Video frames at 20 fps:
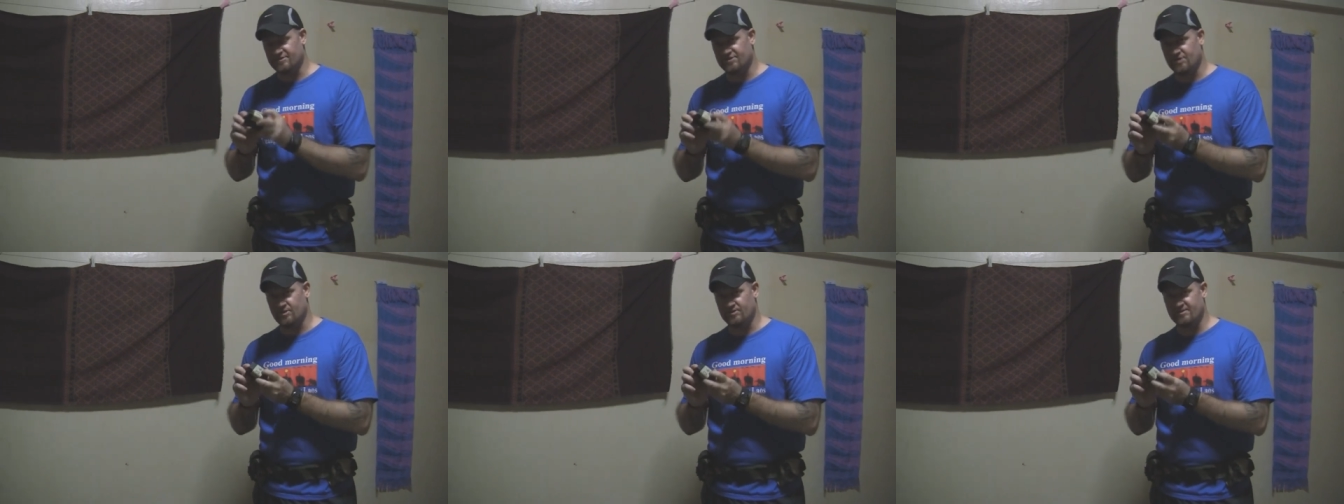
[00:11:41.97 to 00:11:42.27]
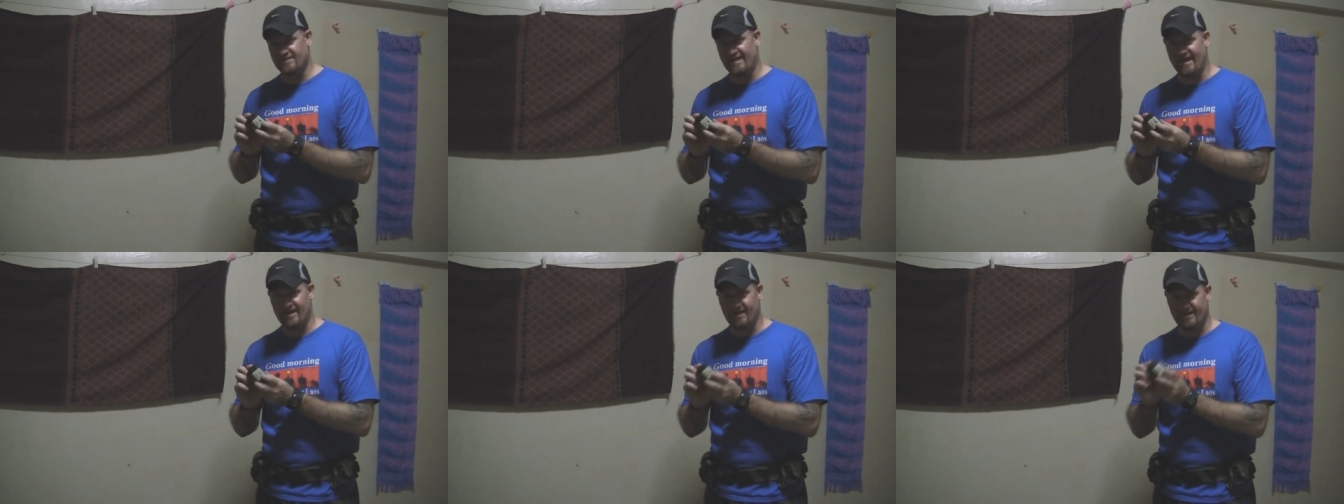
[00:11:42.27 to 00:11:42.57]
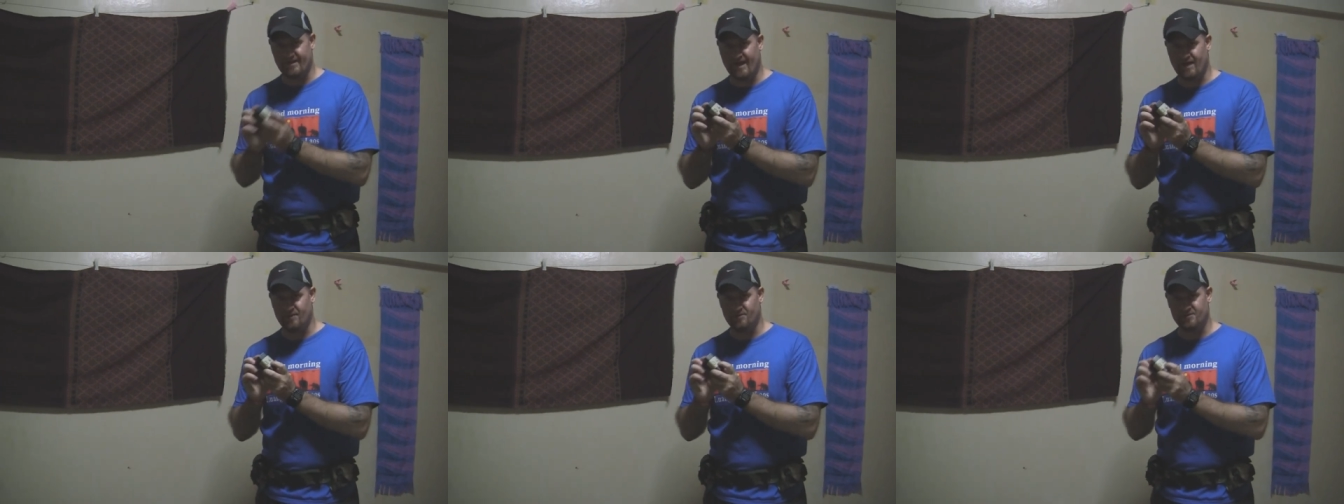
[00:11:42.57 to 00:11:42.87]
So
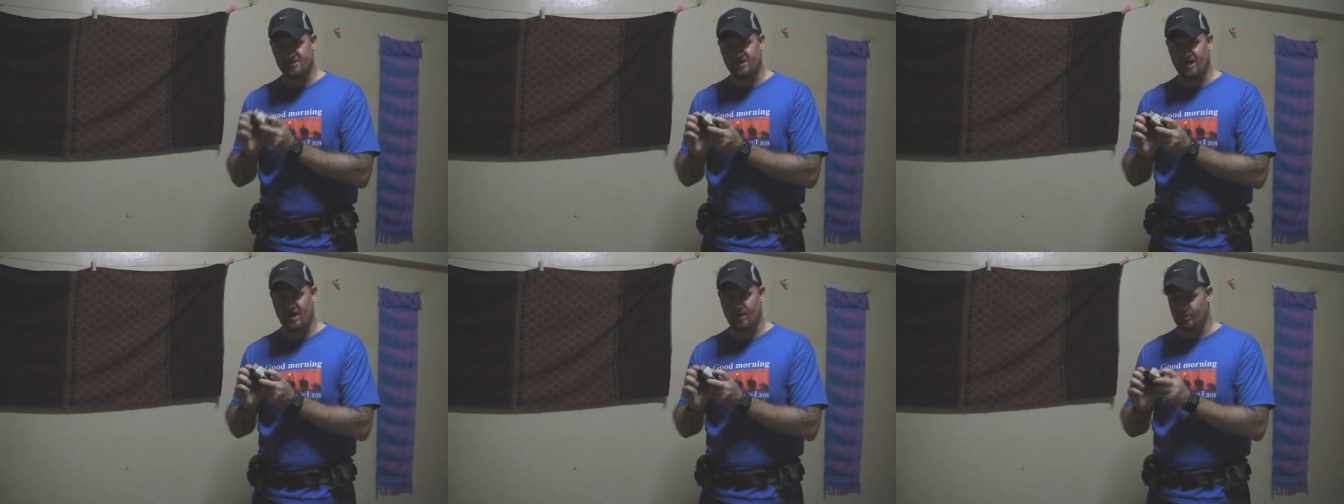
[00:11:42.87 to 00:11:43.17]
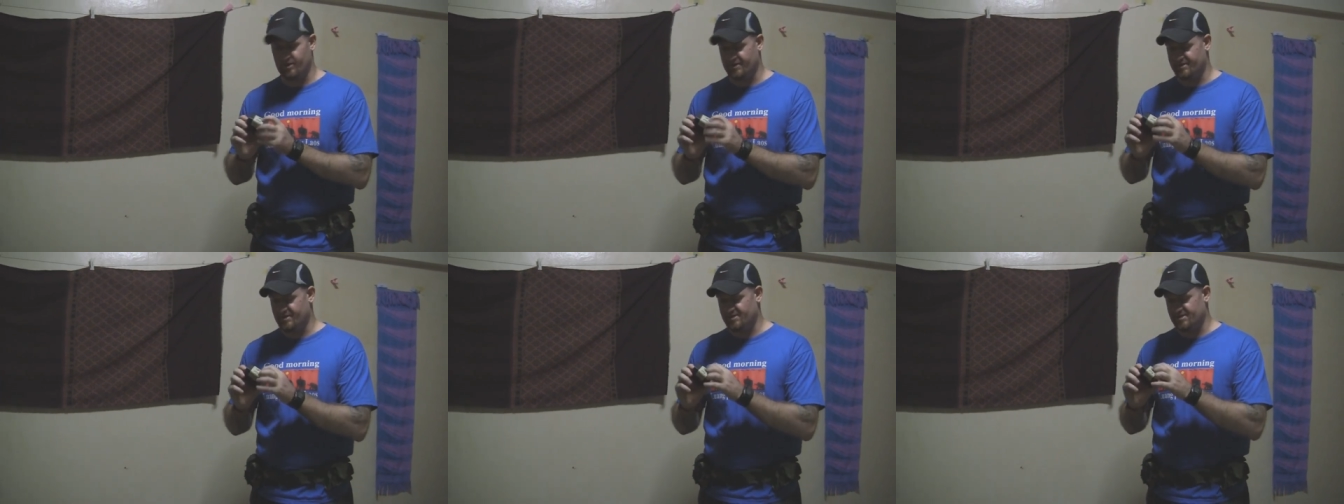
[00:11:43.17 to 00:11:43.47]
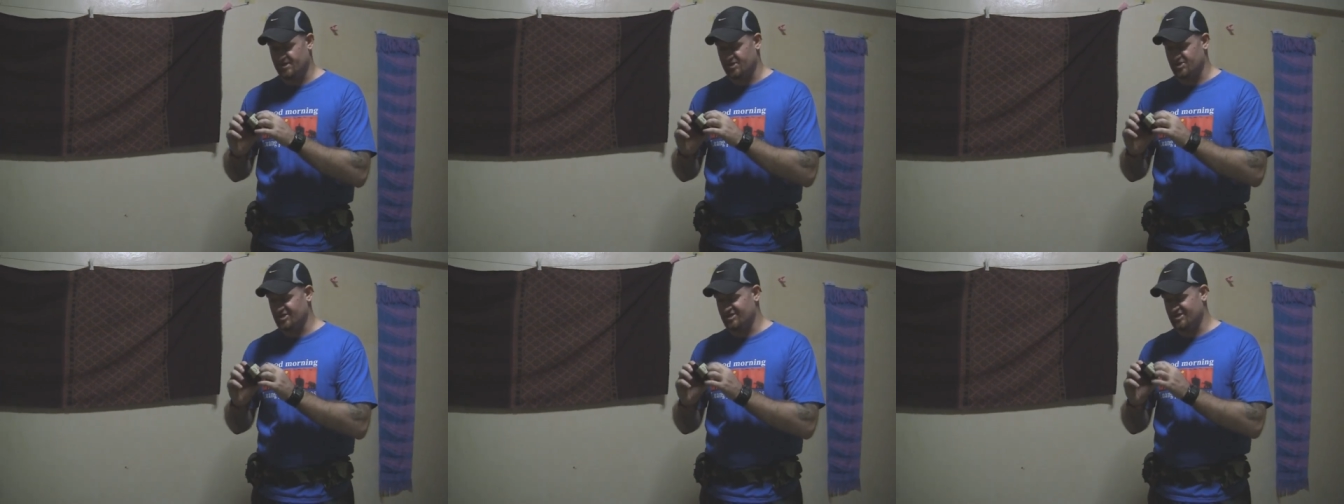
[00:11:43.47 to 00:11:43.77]
sadly, that one's not with
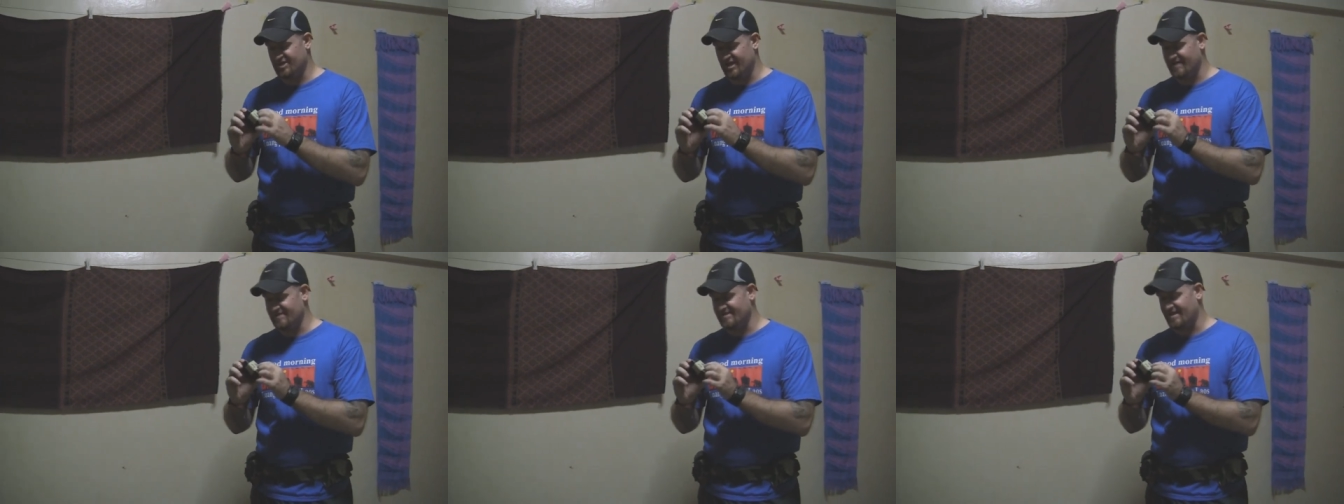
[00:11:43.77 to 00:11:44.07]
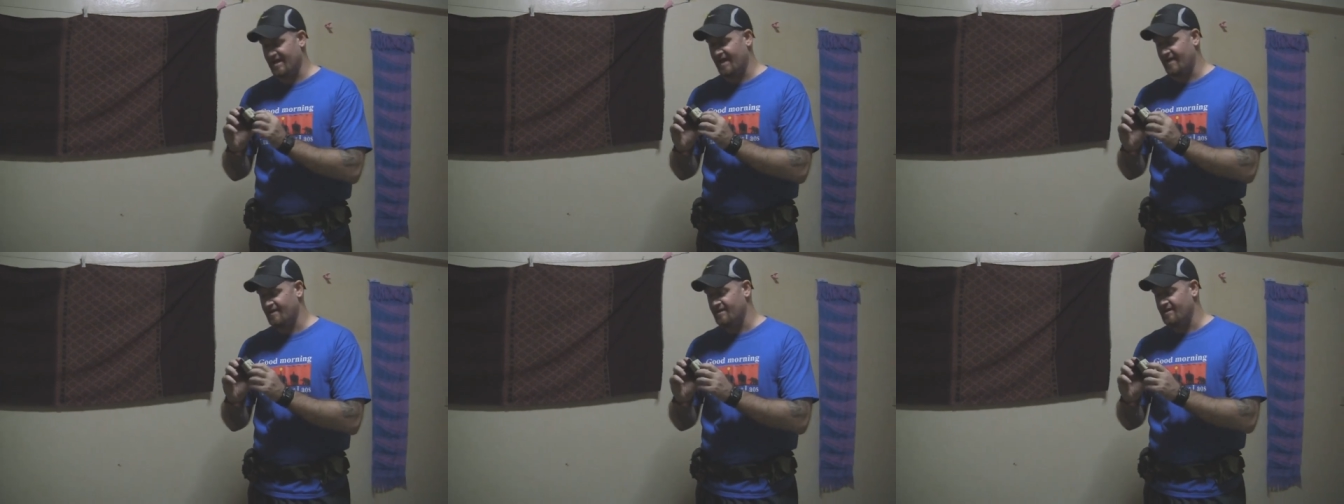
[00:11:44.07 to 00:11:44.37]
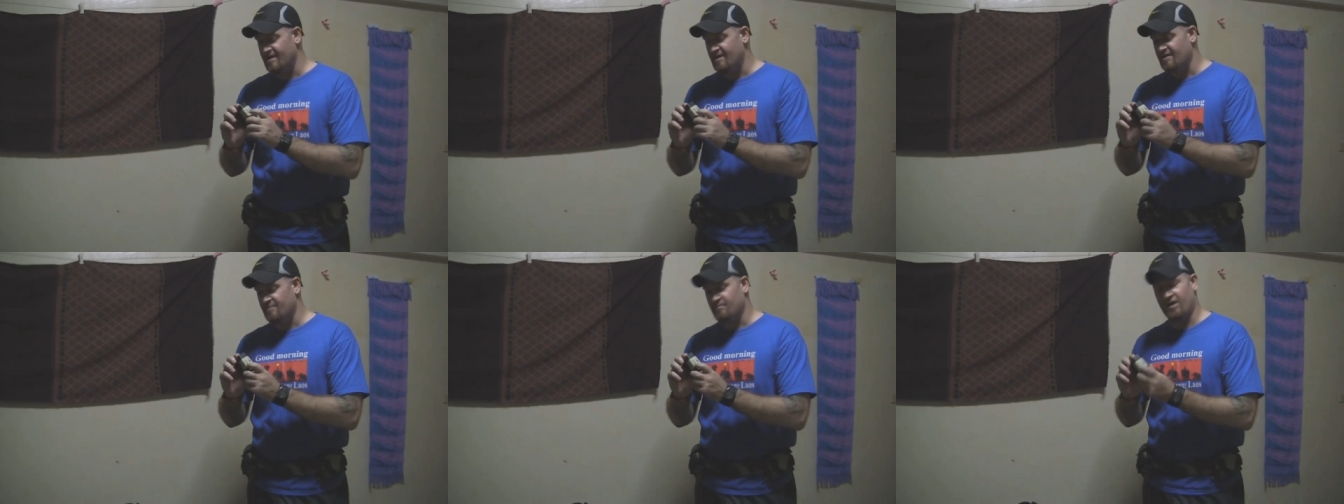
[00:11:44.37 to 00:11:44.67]
us. I should change
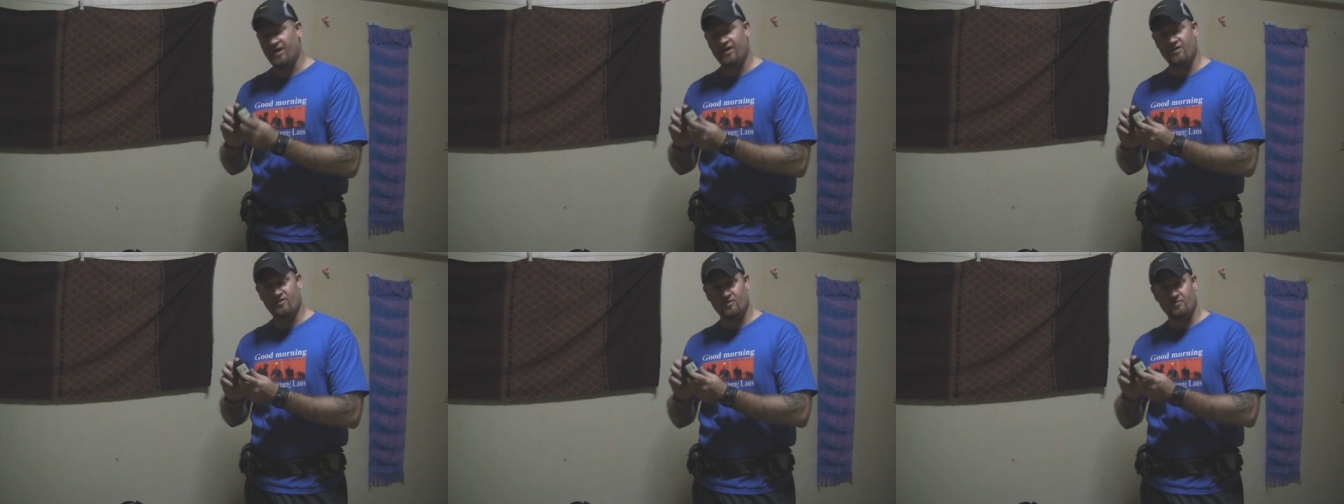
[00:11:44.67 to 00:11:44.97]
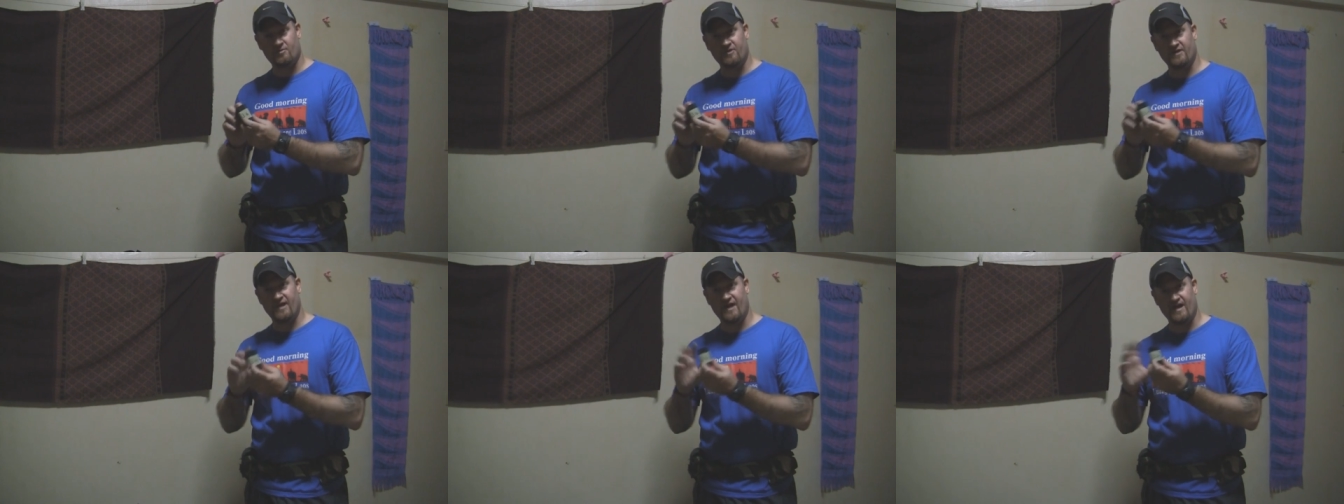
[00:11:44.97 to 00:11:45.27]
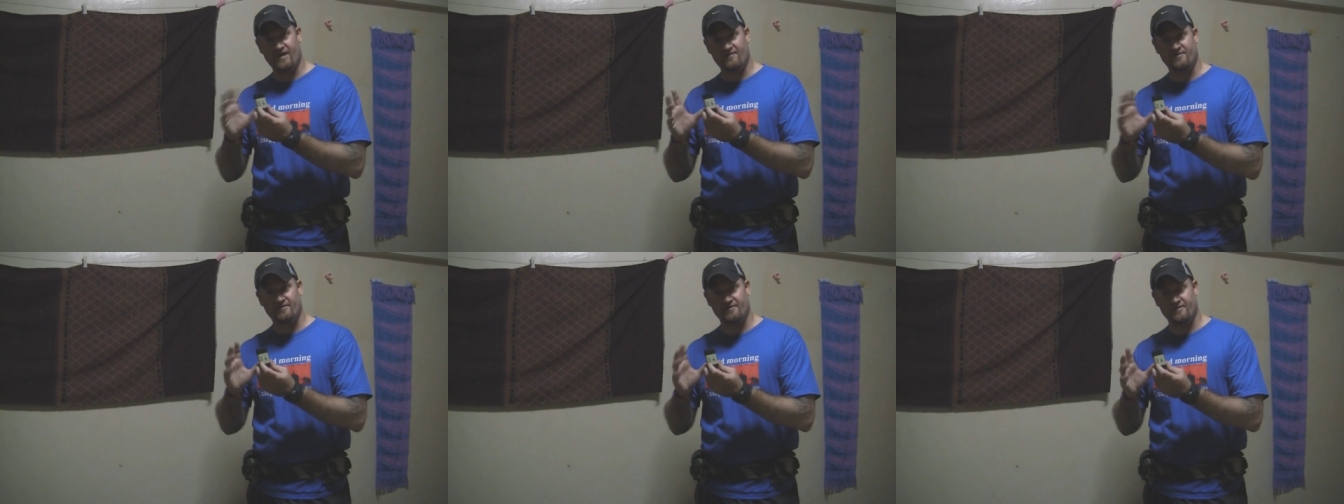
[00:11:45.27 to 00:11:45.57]
that, but I normally
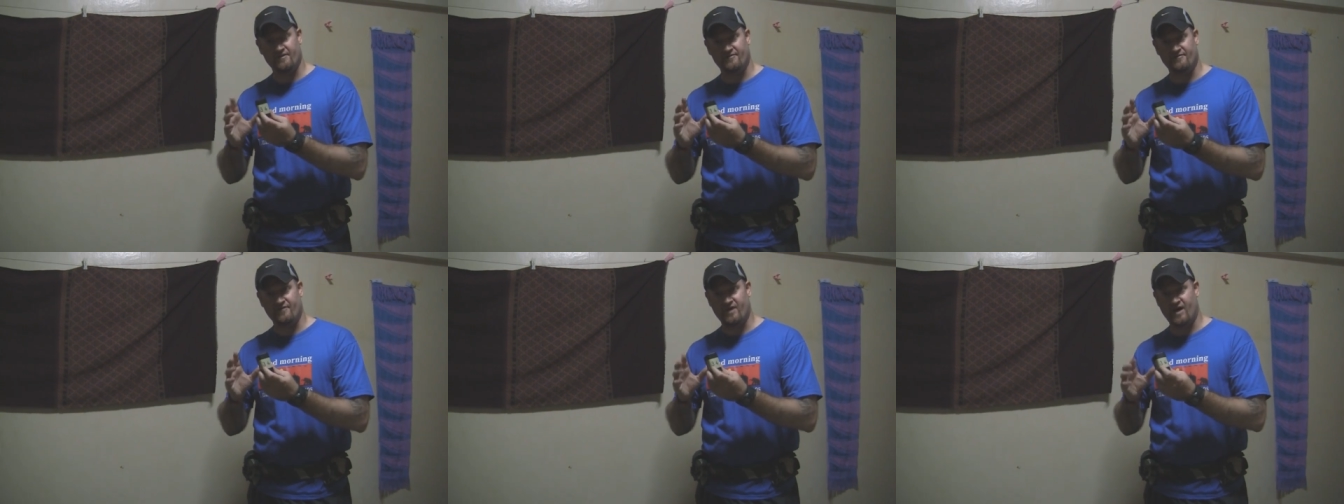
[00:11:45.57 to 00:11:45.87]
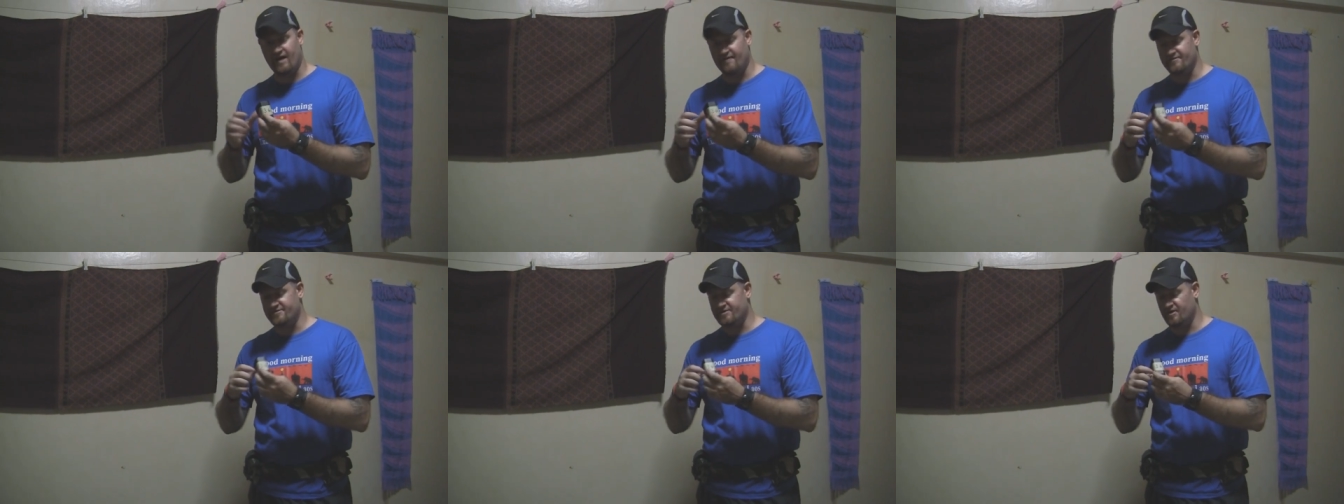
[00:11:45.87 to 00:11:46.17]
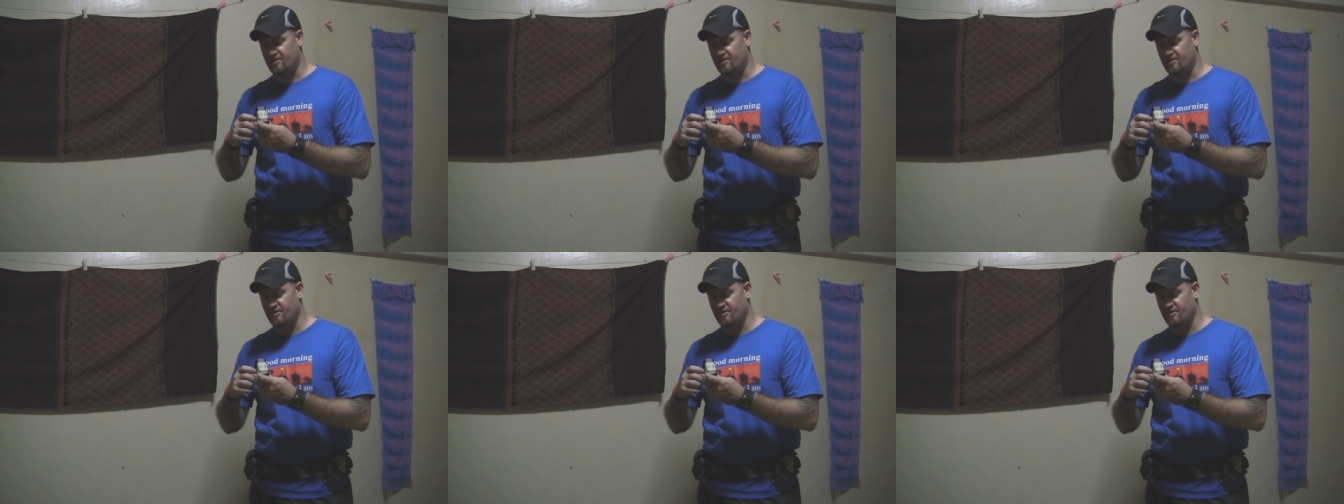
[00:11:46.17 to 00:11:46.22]
have the 5.